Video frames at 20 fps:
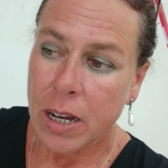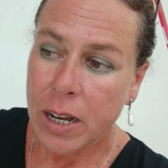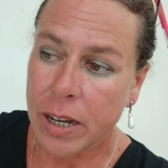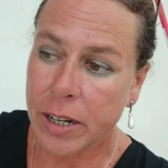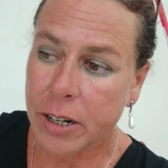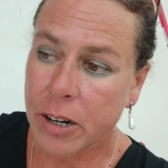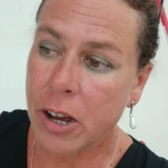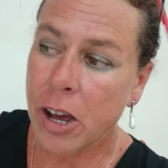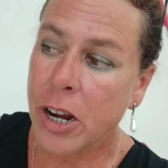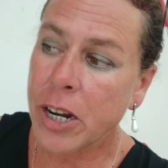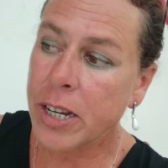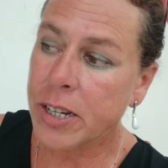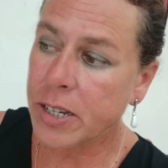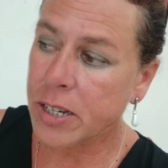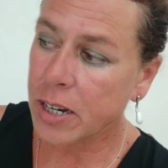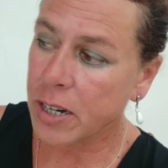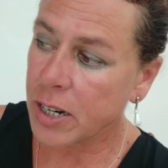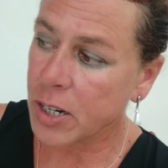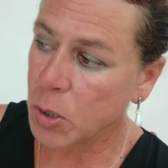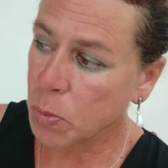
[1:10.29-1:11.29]
And
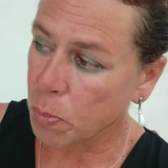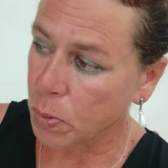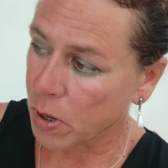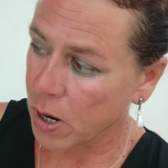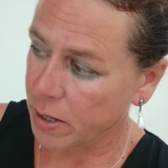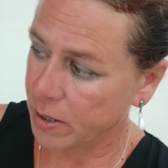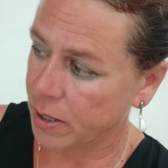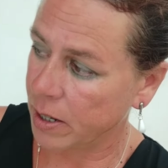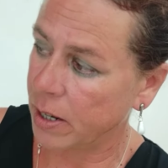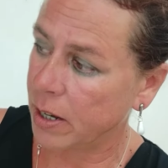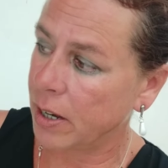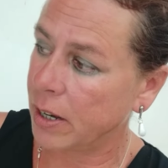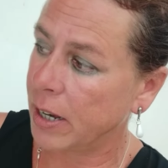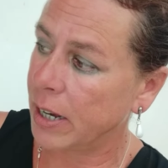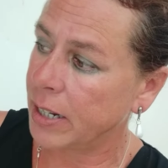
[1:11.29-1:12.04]
Ernest and his brother